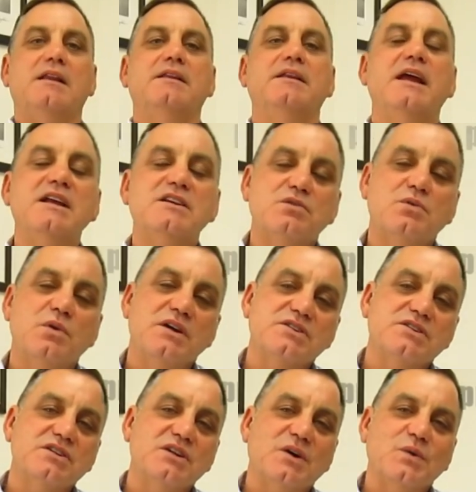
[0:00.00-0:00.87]
The next
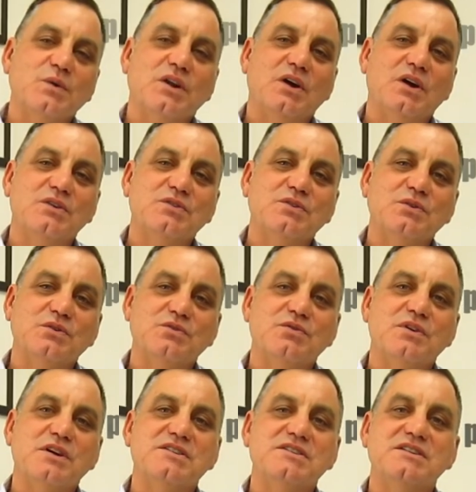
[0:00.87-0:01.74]
question I would like to
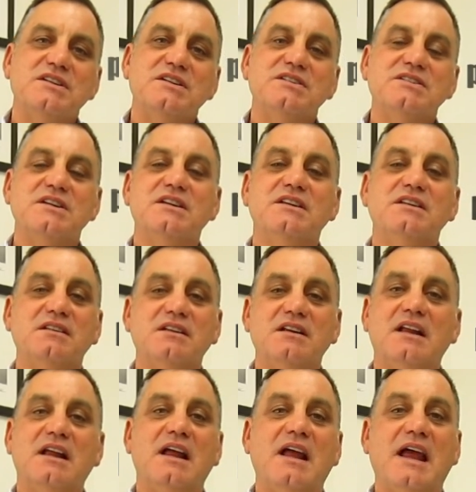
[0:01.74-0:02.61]
address is that,
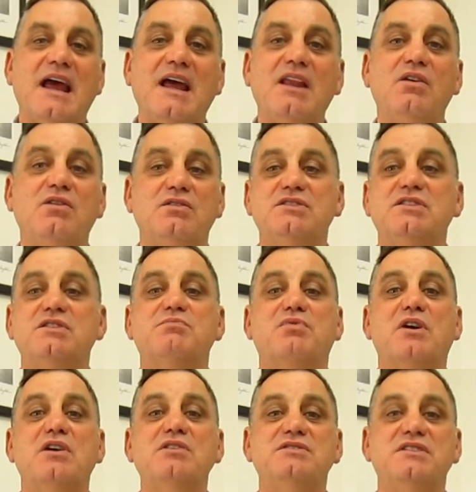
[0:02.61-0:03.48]
how long is this
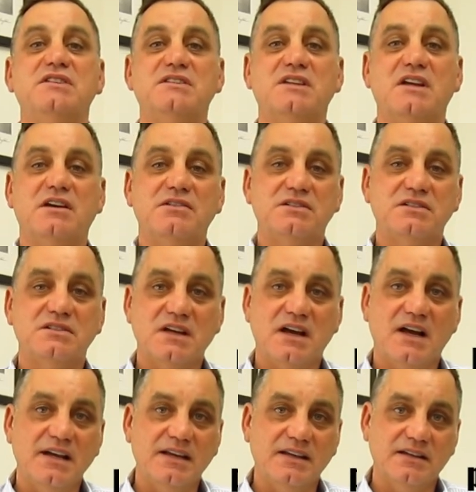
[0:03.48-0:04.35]
process going to
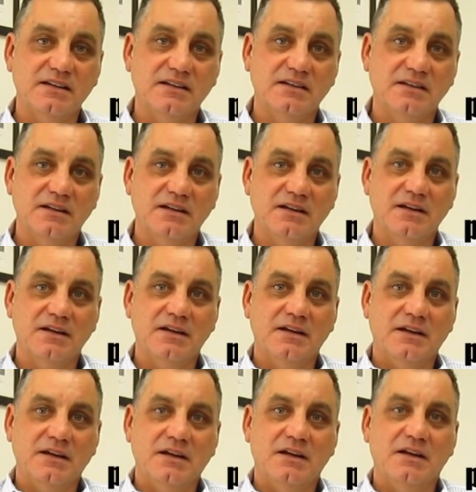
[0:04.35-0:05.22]
take?
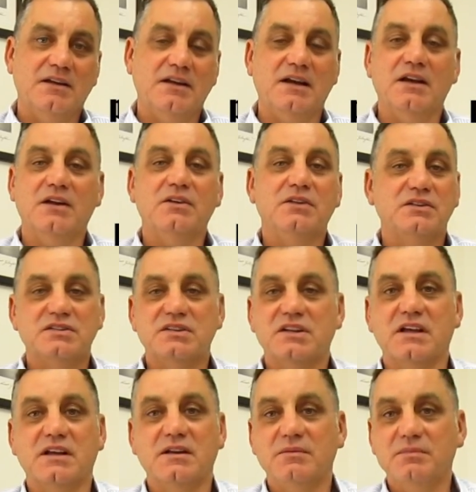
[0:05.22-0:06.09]
You know, is
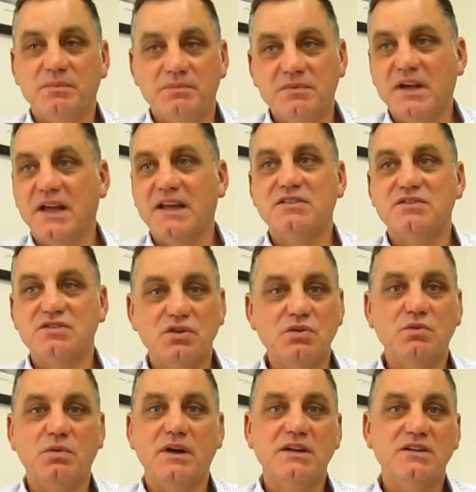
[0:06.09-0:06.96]
it going to take
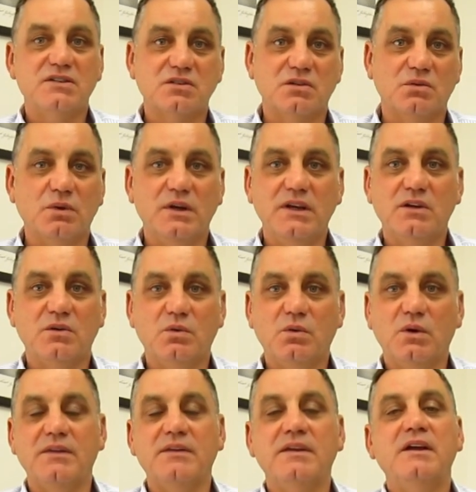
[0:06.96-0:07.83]
2 weeks or a week or
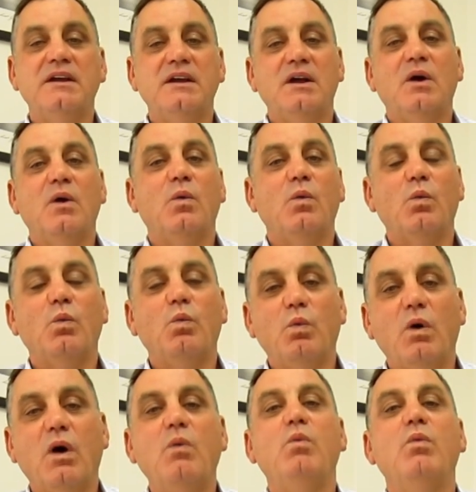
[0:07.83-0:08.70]
what?
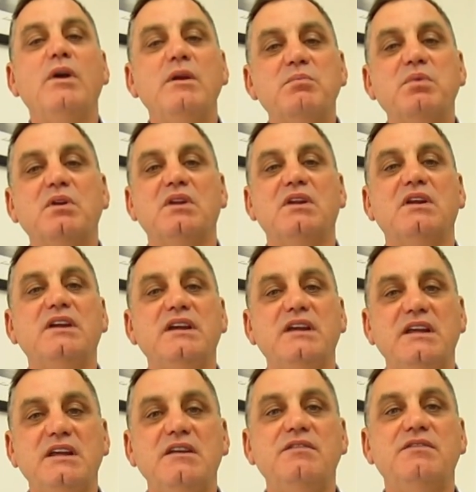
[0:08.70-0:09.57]
What we
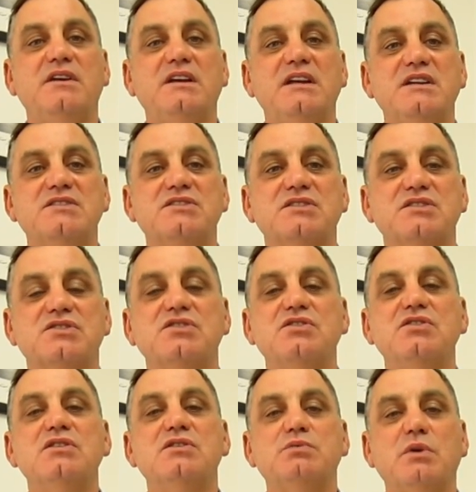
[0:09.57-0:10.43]
believe is as
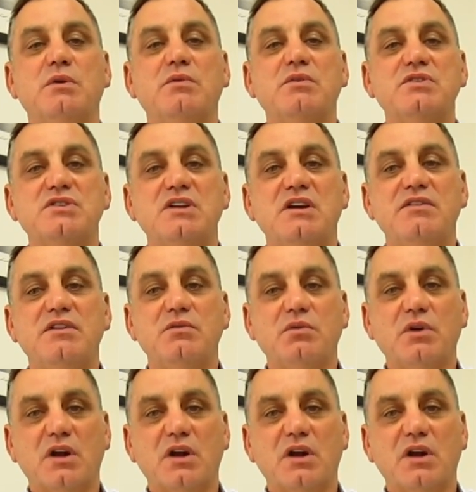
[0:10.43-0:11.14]
soon as we receive the